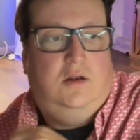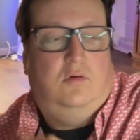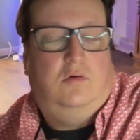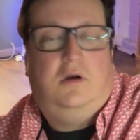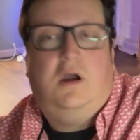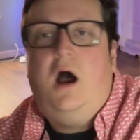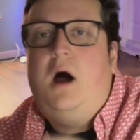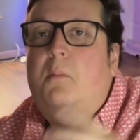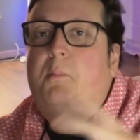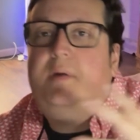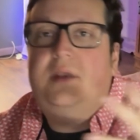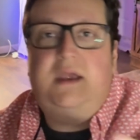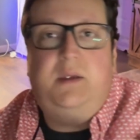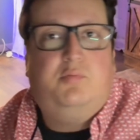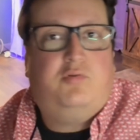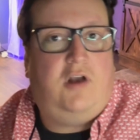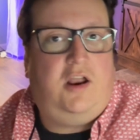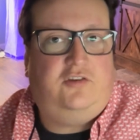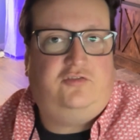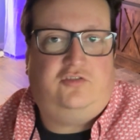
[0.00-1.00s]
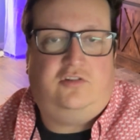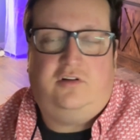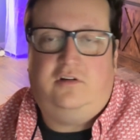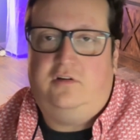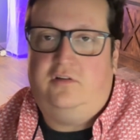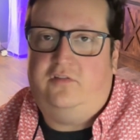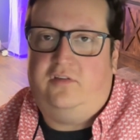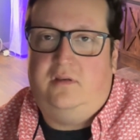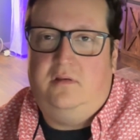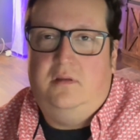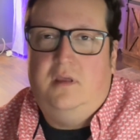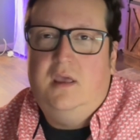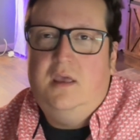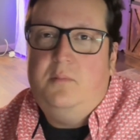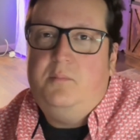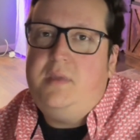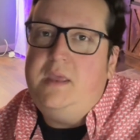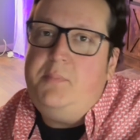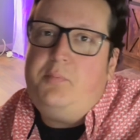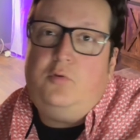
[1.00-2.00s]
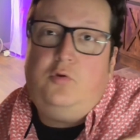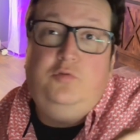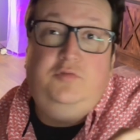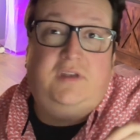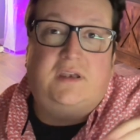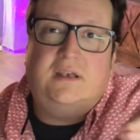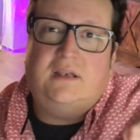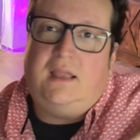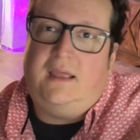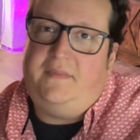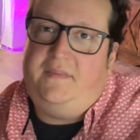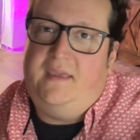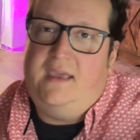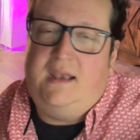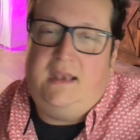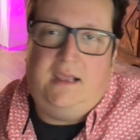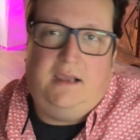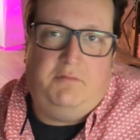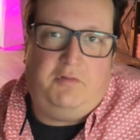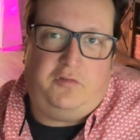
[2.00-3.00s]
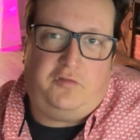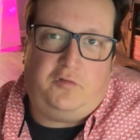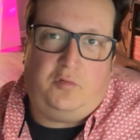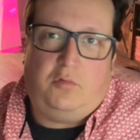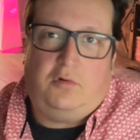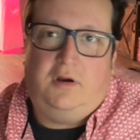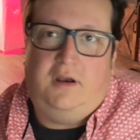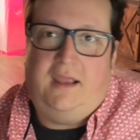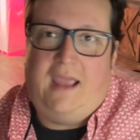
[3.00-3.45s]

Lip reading: company pressures and people who didn't like the ending of a story?